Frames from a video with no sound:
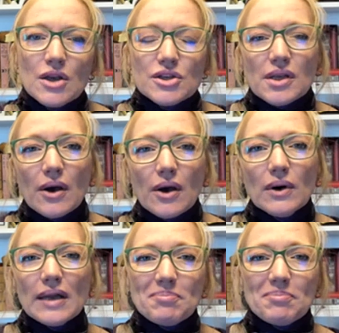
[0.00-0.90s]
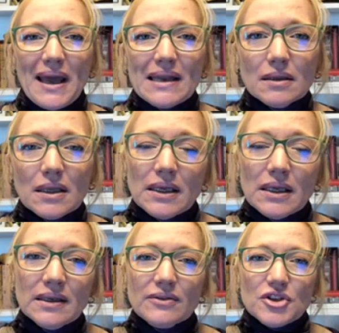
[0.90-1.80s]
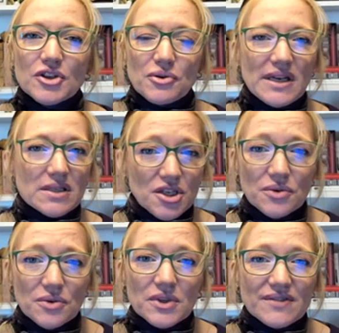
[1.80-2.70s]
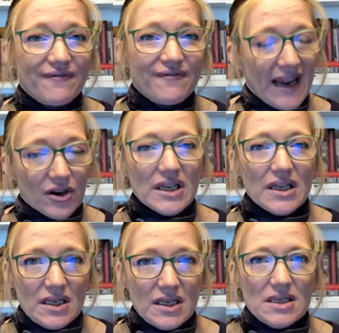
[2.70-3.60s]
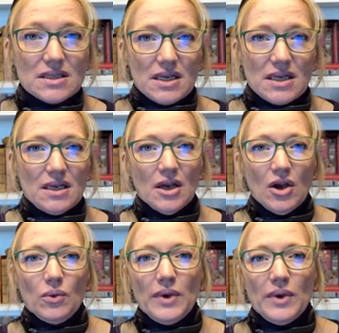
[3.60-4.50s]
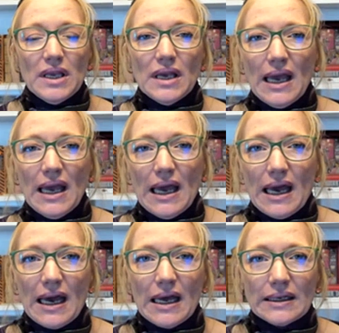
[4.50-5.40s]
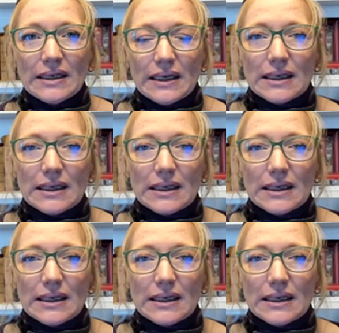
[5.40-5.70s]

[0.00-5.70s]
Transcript: So at Bentley, the transition was very easy. We had